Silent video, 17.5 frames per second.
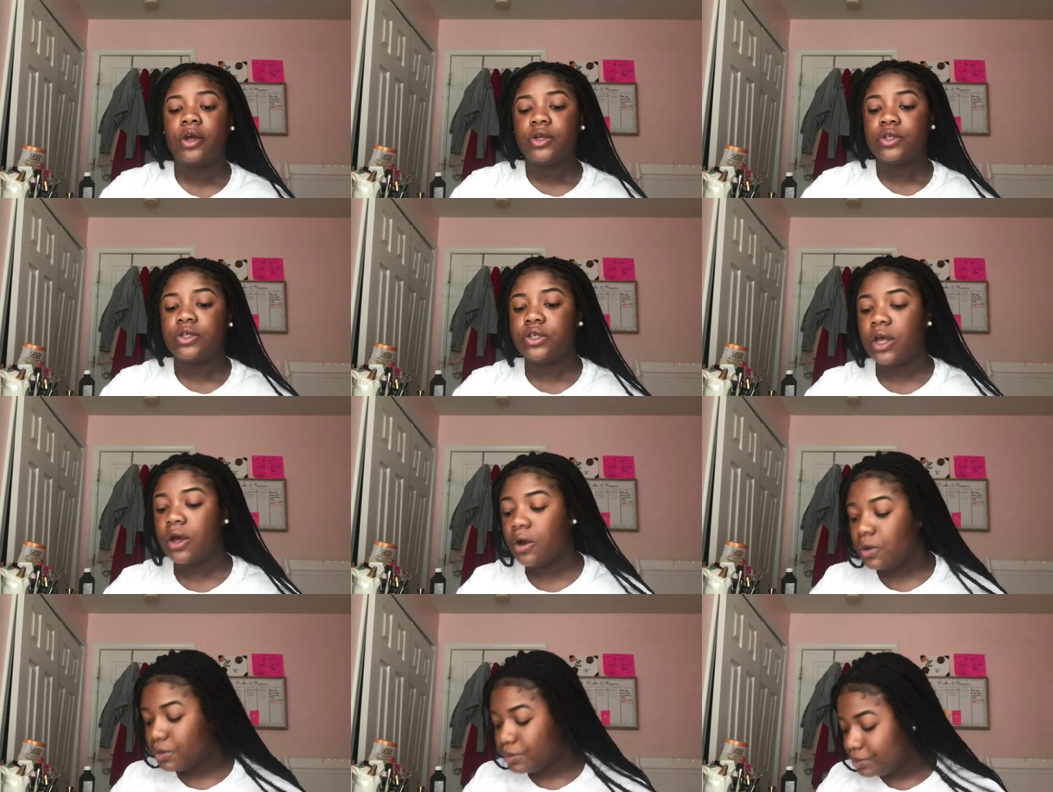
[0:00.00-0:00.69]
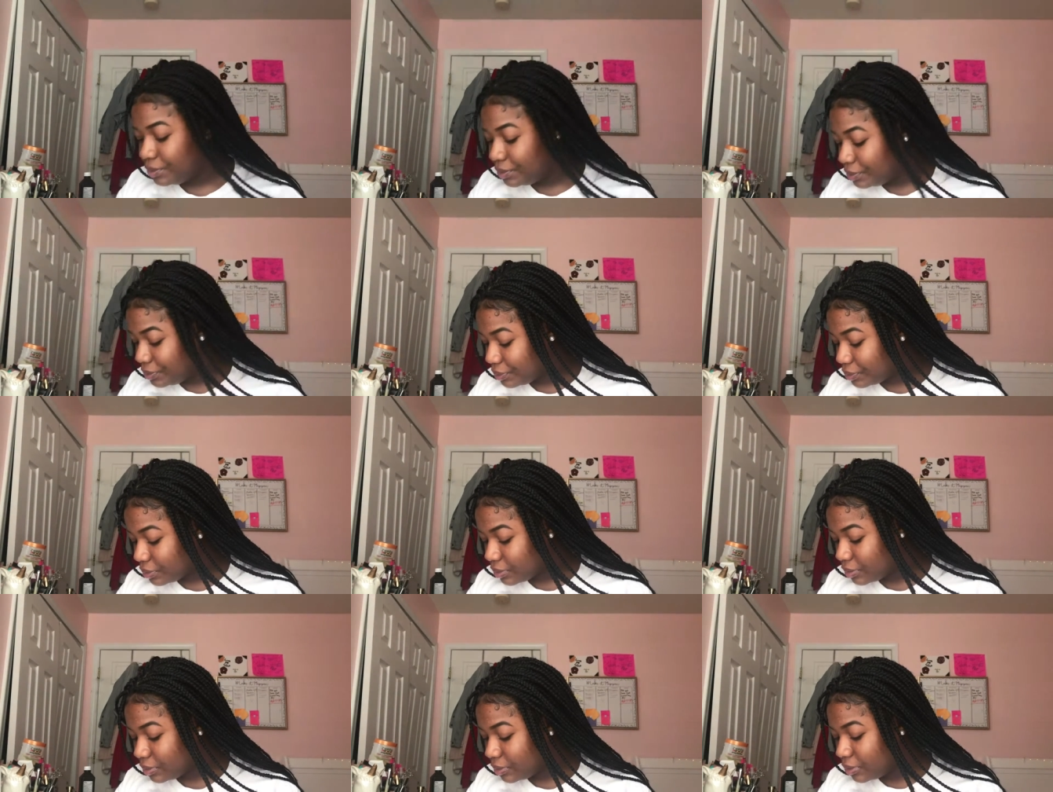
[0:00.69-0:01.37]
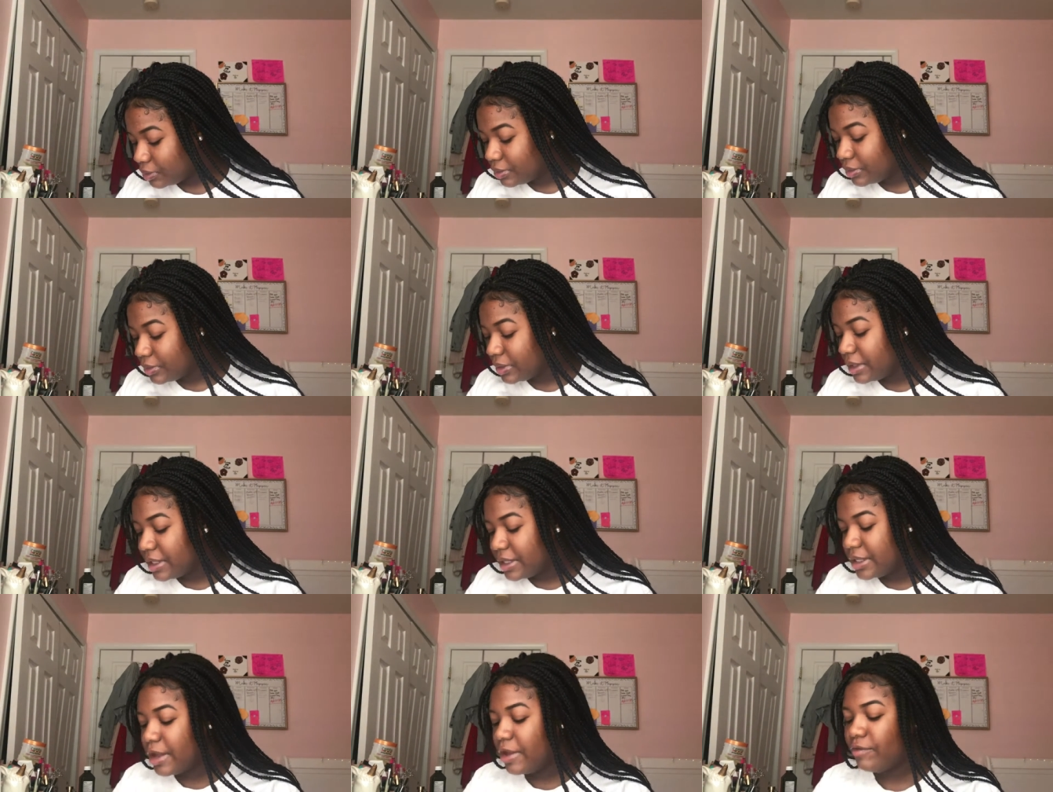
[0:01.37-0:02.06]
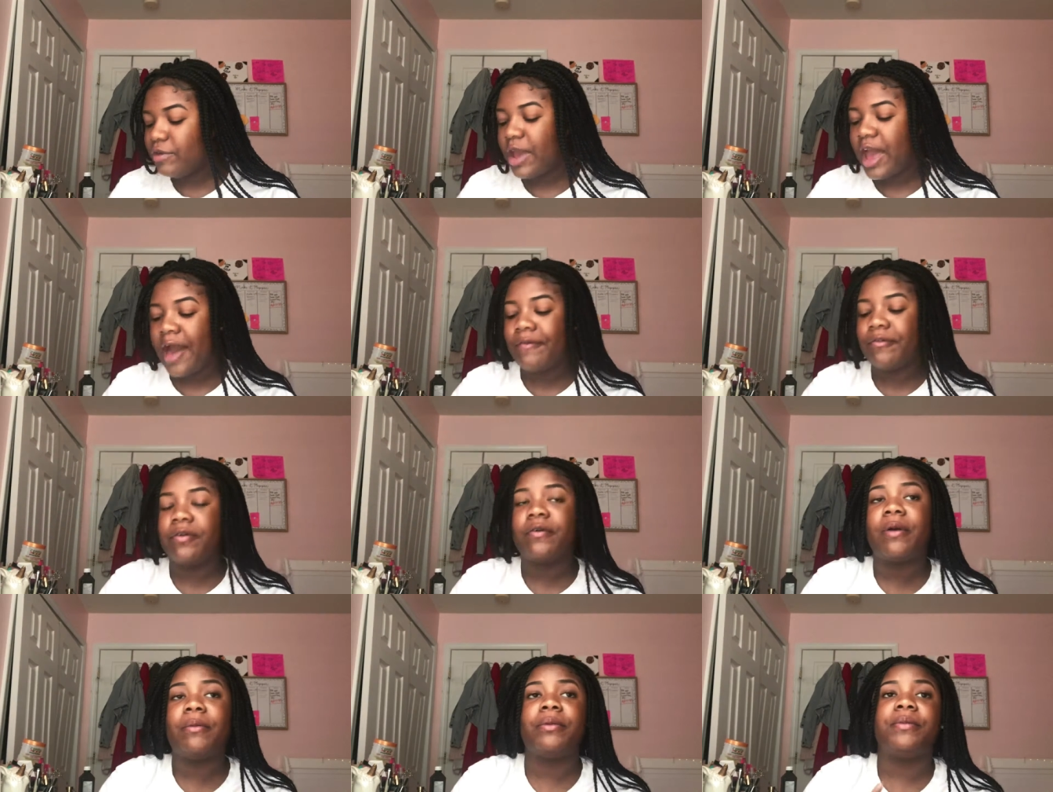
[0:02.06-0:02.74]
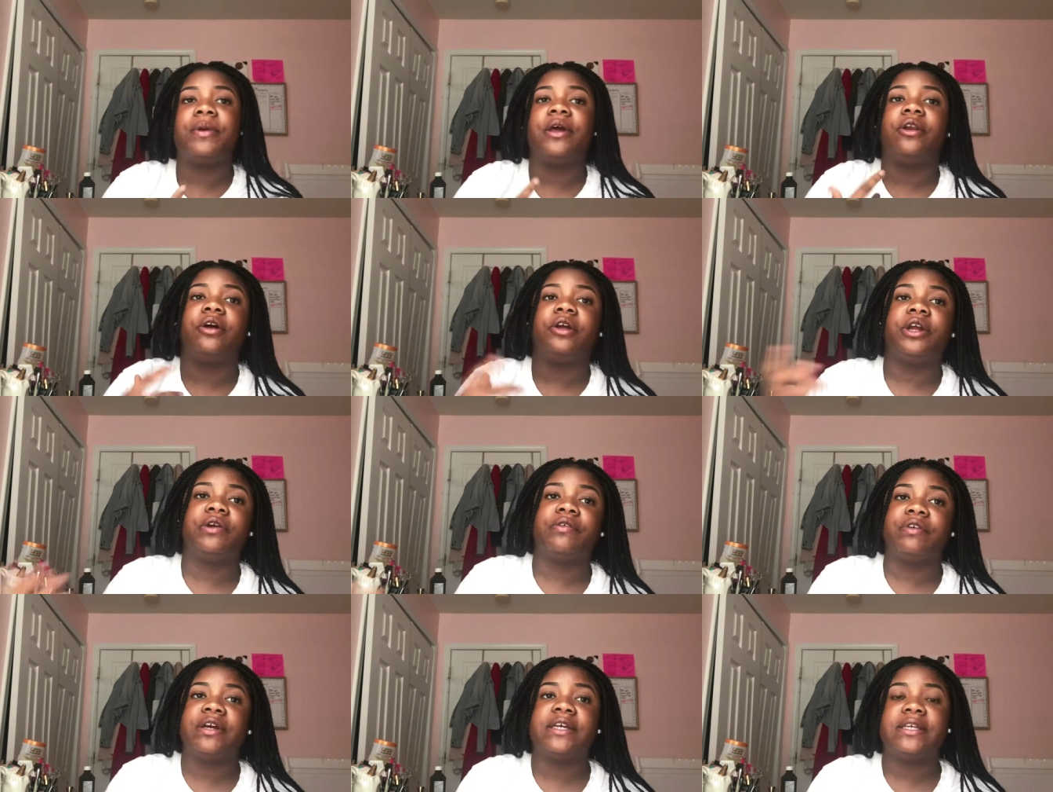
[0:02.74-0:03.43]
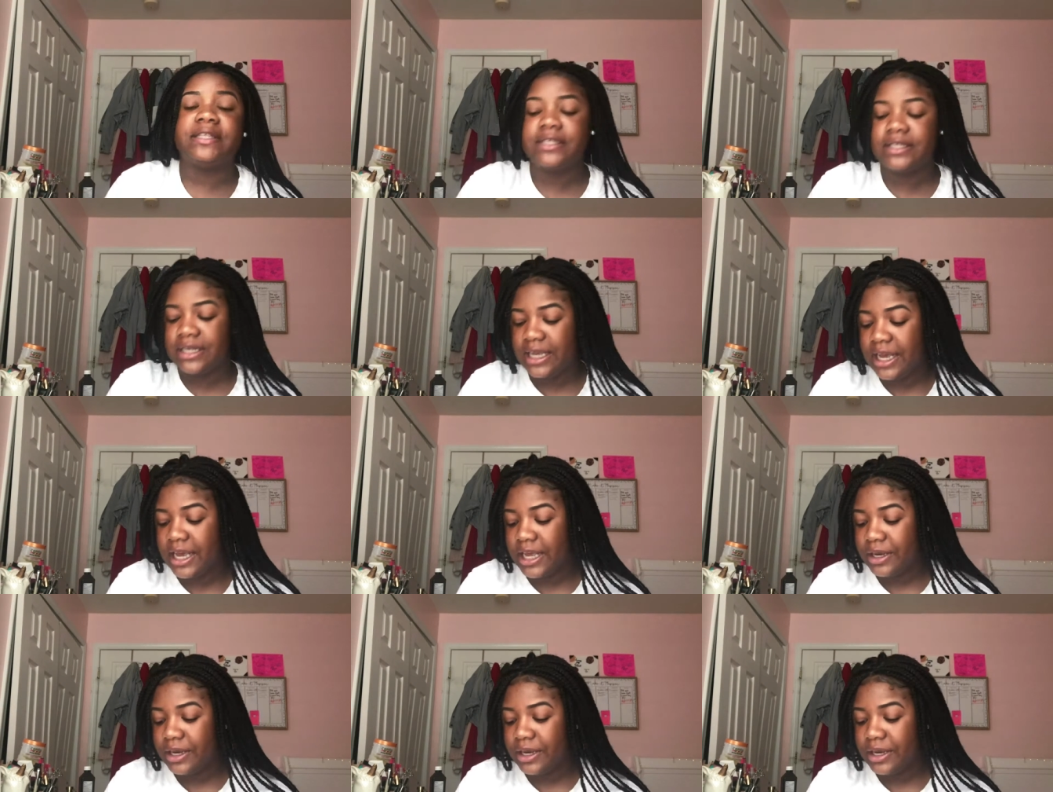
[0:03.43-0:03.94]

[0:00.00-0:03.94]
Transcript: So if you have a rubber band on your wrist,